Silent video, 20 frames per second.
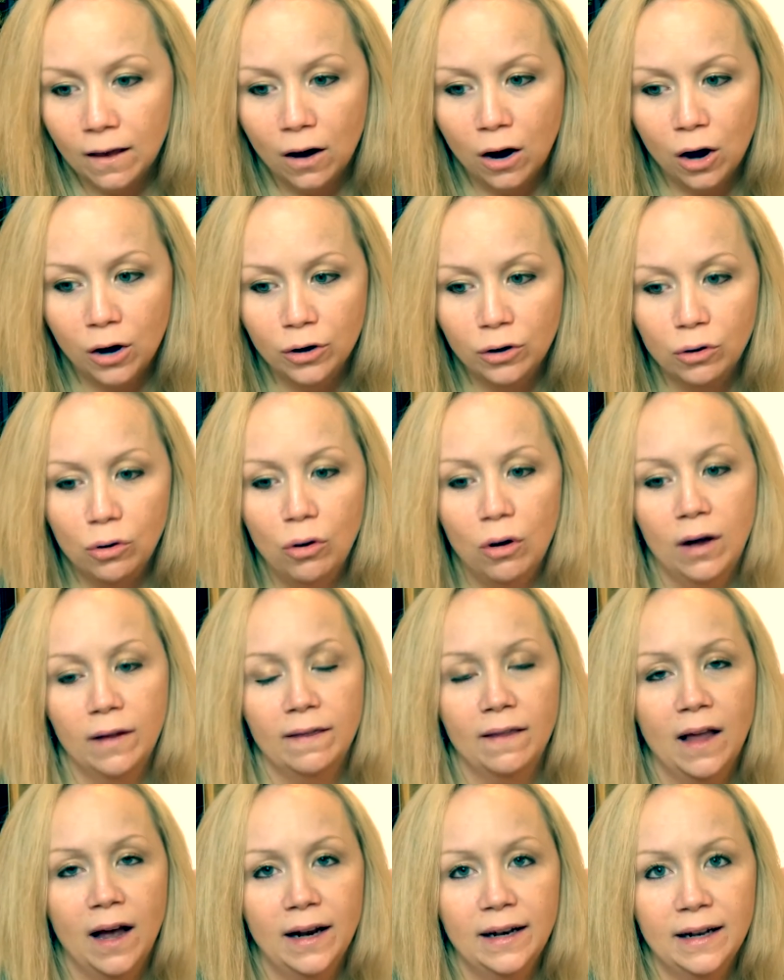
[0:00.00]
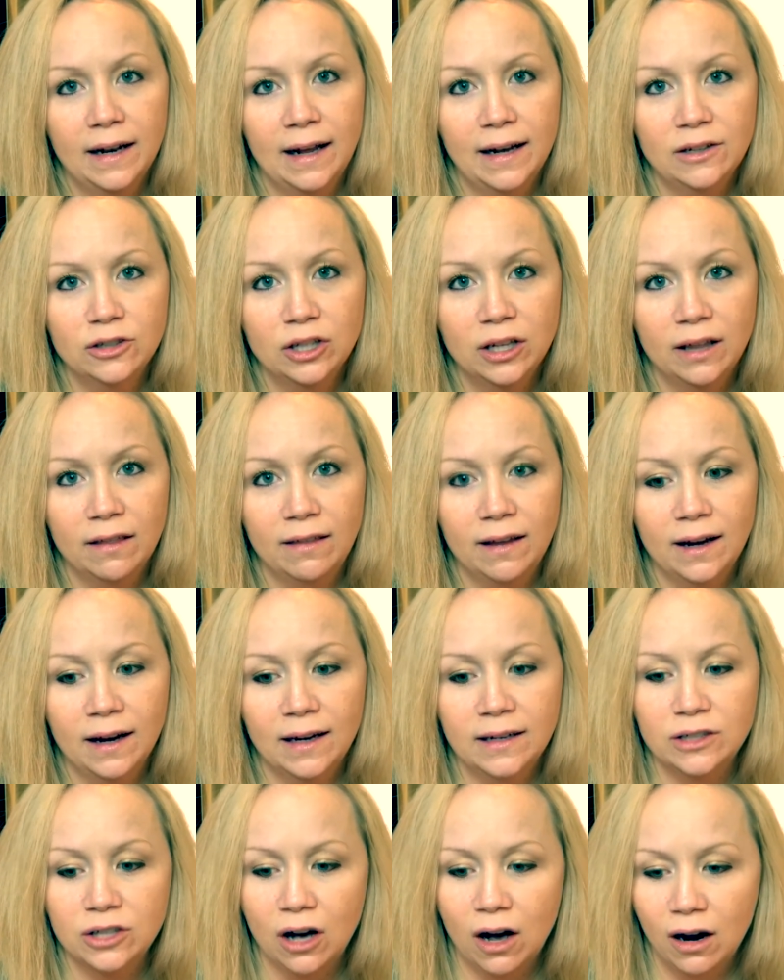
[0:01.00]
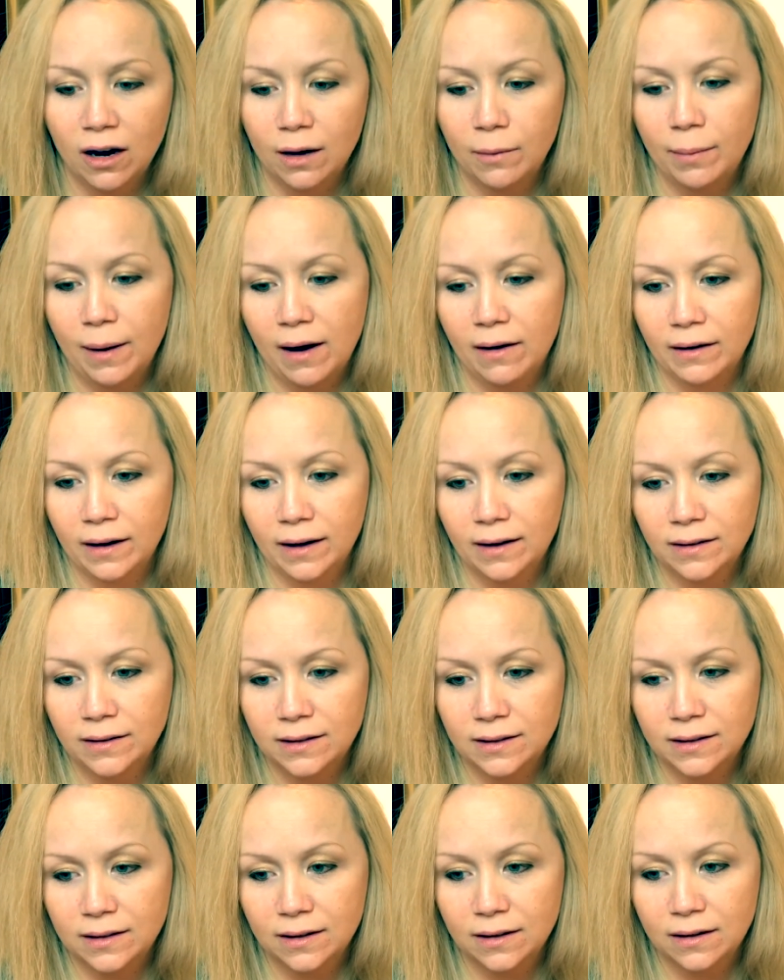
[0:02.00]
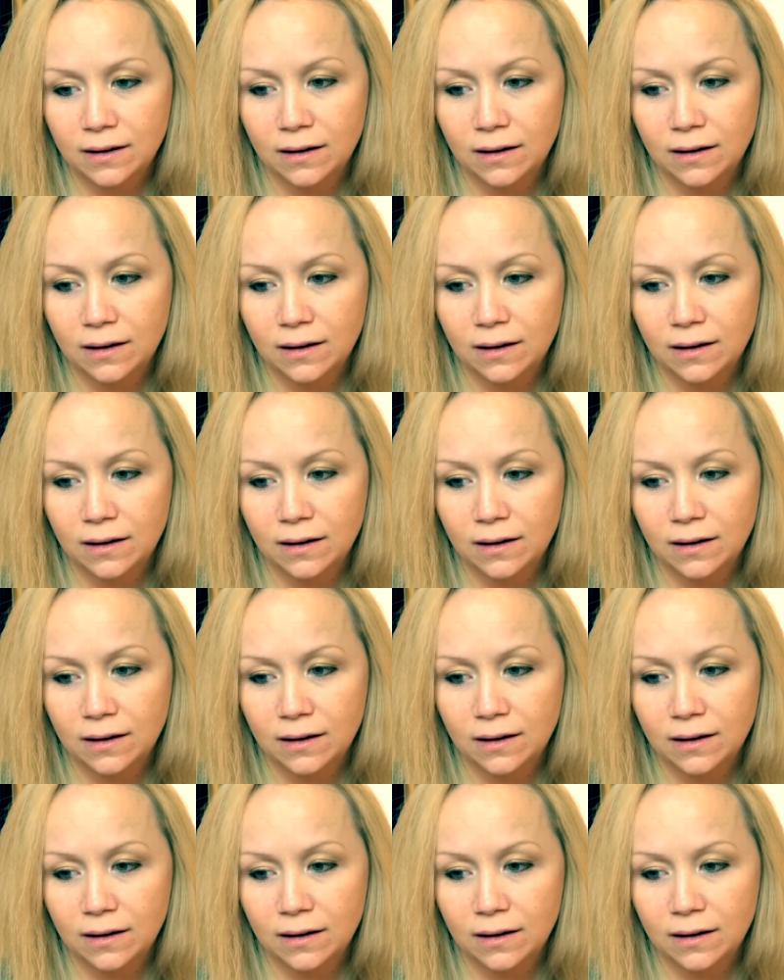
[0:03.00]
article online, and actually I think I talk about it